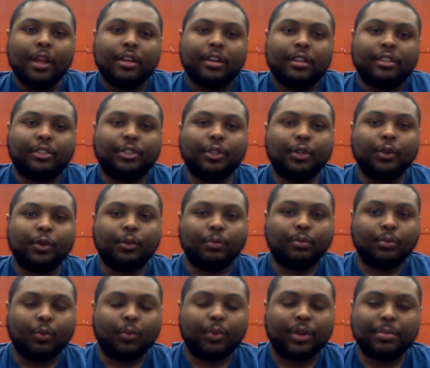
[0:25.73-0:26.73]
So,
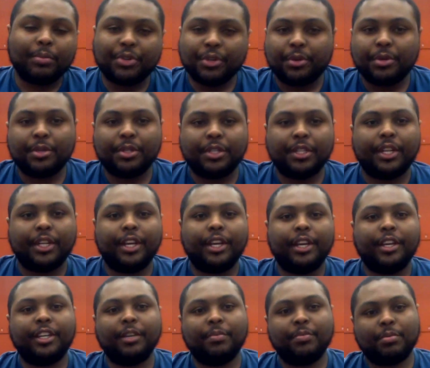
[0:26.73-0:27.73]
what I'm showing you today
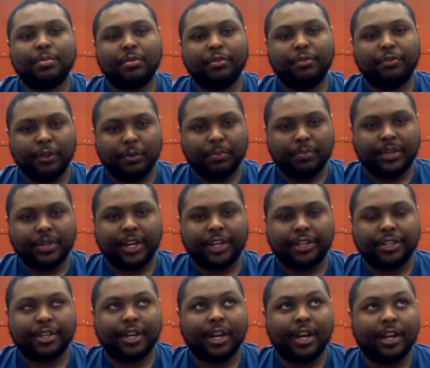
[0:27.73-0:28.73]
comes from a film that I
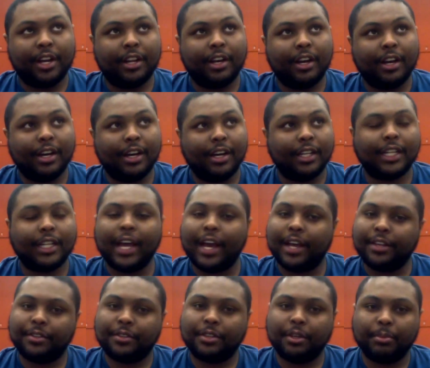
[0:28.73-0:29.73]
shot
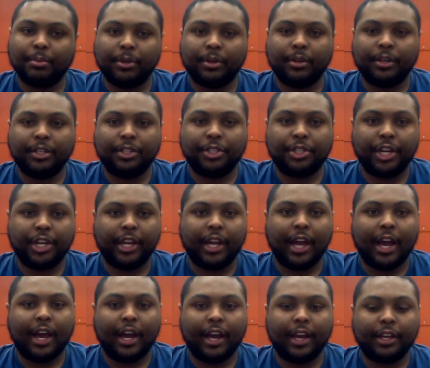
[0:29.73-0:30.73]
last summer in
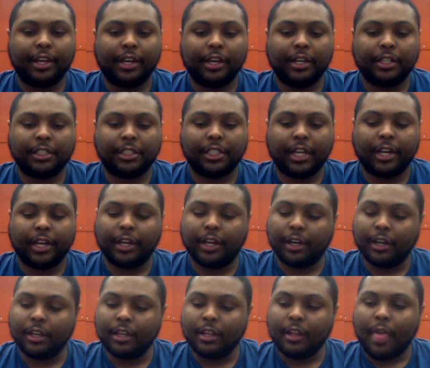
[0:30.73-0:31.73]
Shanghai,
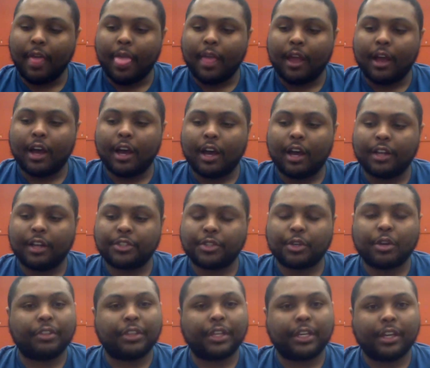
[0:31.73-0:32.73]
China. It's
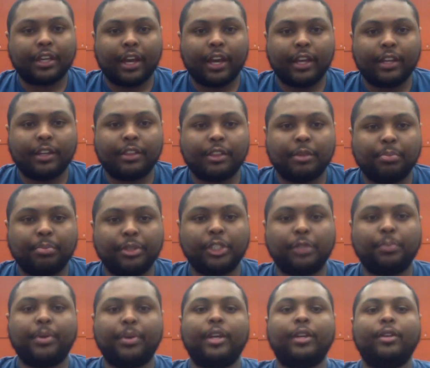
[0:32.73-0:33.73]
called The Kite and the
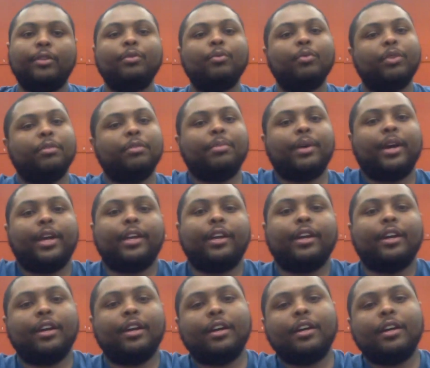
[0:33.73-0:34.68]
Pushpin, one of my